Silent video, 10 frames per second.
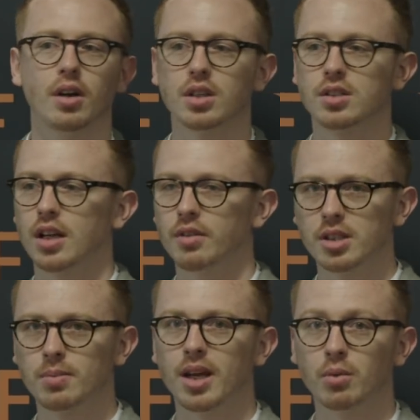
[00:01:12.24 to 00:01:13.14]
I'll just kind of
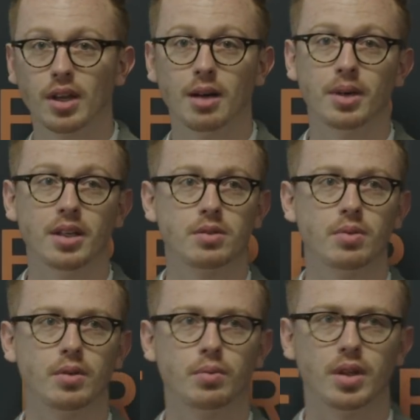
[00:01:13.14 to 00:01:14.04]
explain what that means
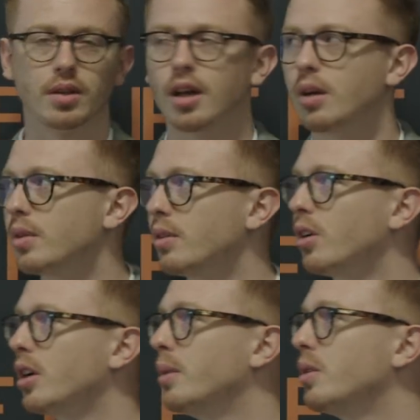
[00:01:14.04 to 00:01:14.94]
with, with, uh, within
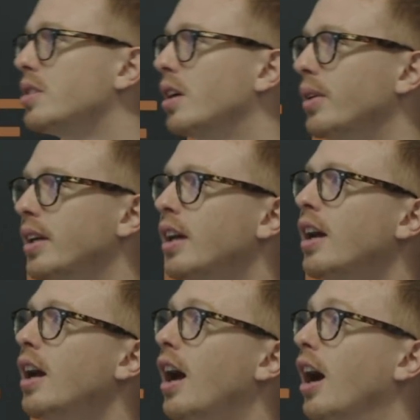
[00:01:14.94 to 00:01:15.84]
Rocket Mill. So we
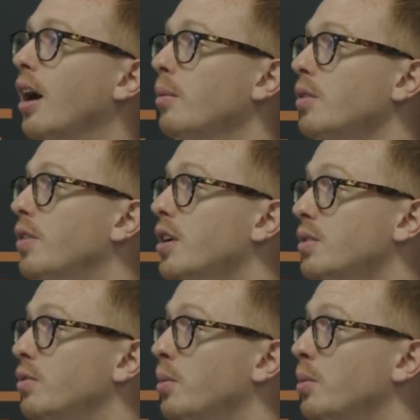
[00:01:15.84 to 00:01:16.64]
um, first and